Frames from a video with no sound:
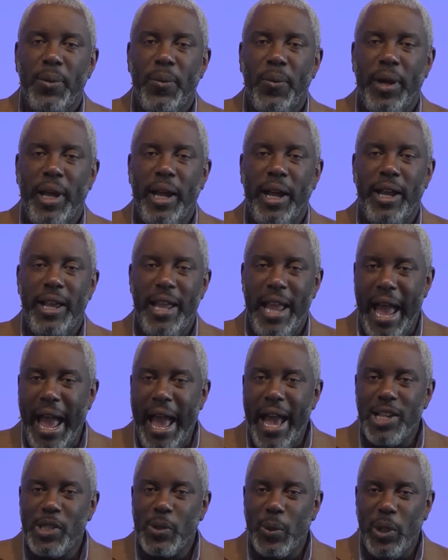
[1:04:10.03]
where he
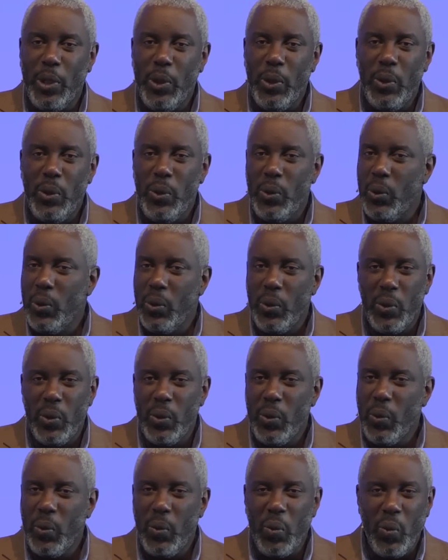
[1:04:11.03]
asks, Well, who,
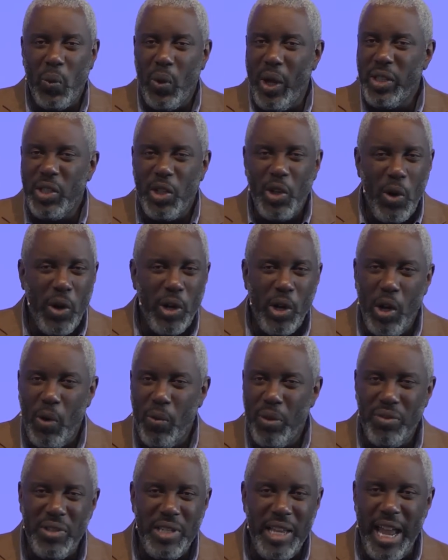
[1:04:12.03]
what's going
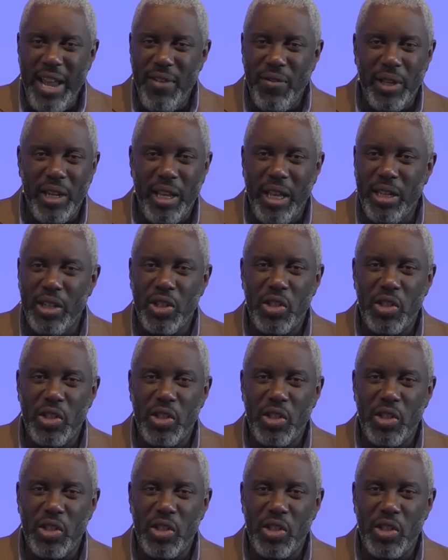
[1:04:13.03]
on with David in